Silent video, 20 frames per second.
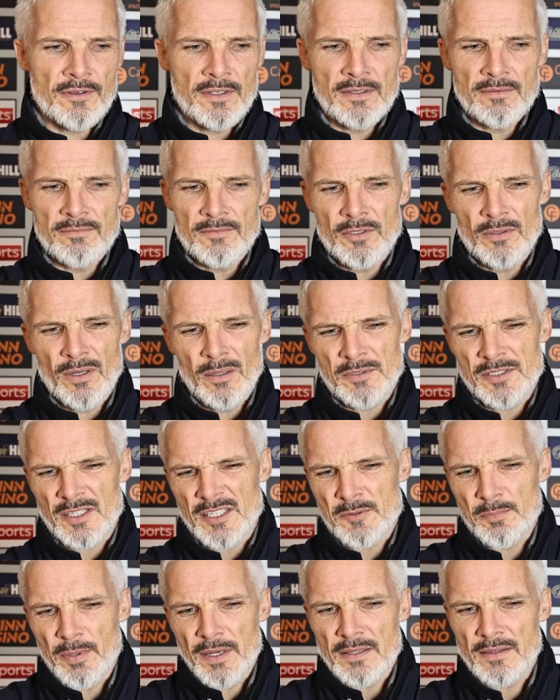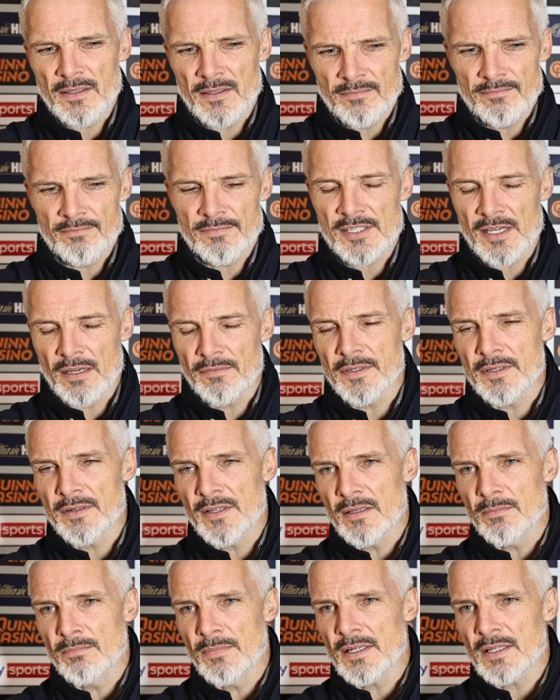And I was expecting 7 or
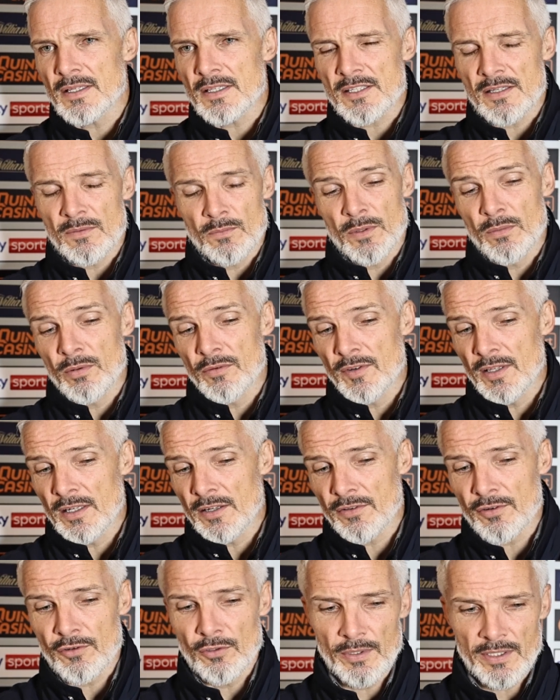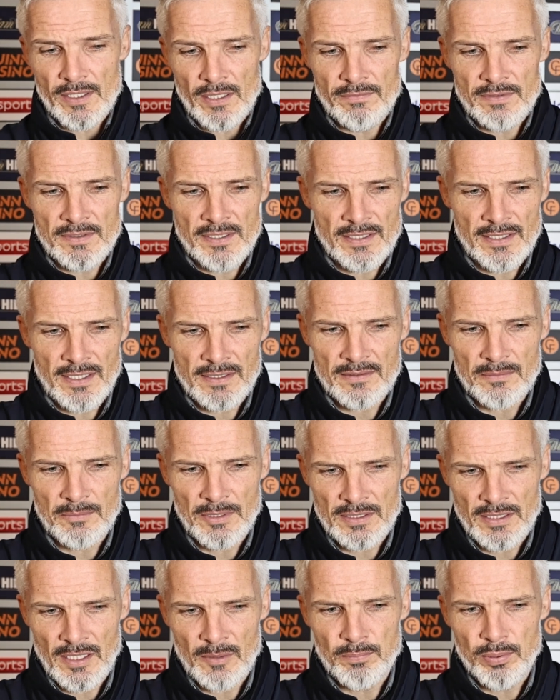8 minutes, and we were really throwing everything at them
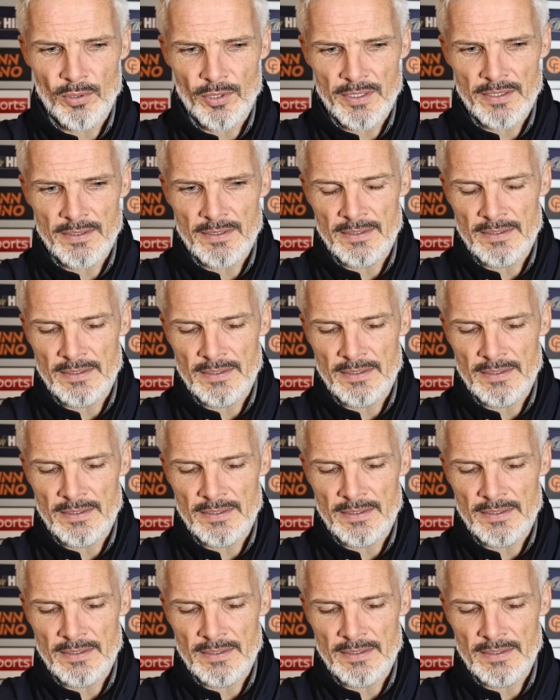at that point.